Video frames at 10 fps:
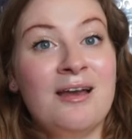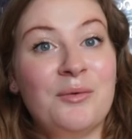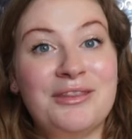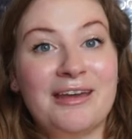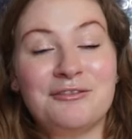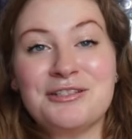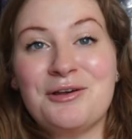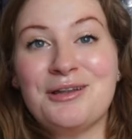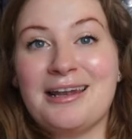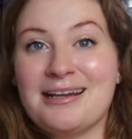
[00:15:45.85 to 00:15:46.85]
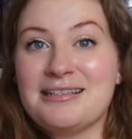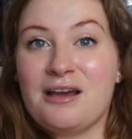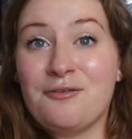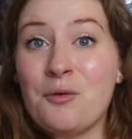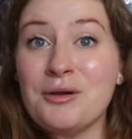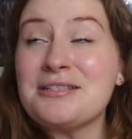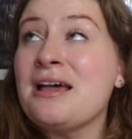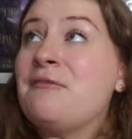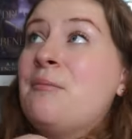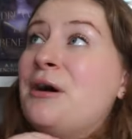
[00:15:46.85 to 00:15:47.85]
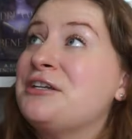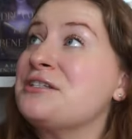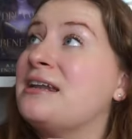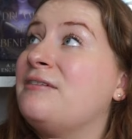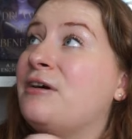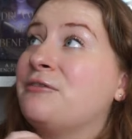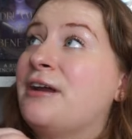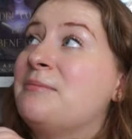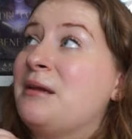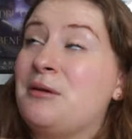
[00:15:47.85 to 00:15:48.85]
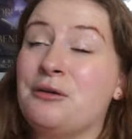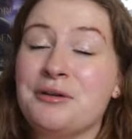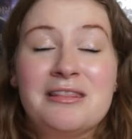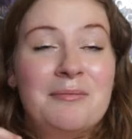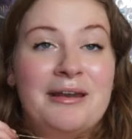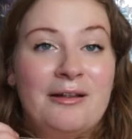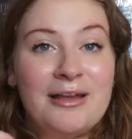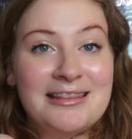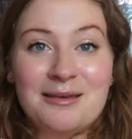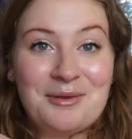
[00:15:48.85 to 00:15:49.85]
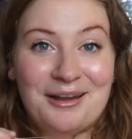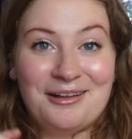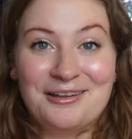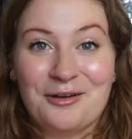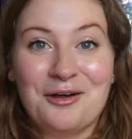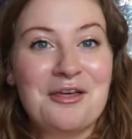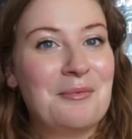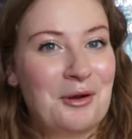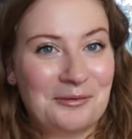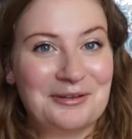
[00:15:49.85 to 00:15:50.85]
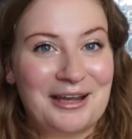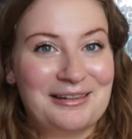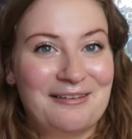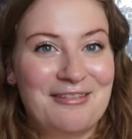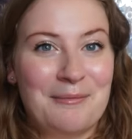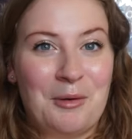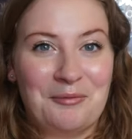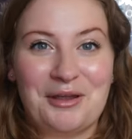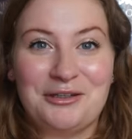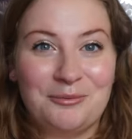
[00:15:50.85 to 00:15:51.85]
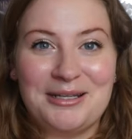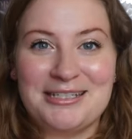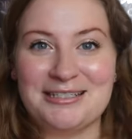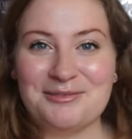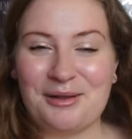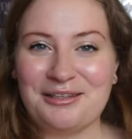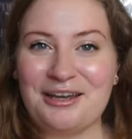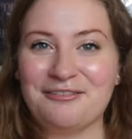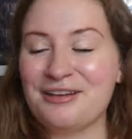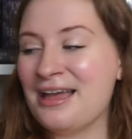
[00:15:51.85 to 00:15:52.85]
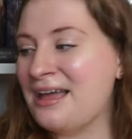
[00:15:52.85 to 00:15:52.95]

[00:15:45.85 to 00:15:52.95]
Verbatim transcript: with the end result and I of course will have a bunch that I've unread maybe I'll read them and I'll hate them and I'll unhaul them but hopefully I love them hopefully I know my taste well enough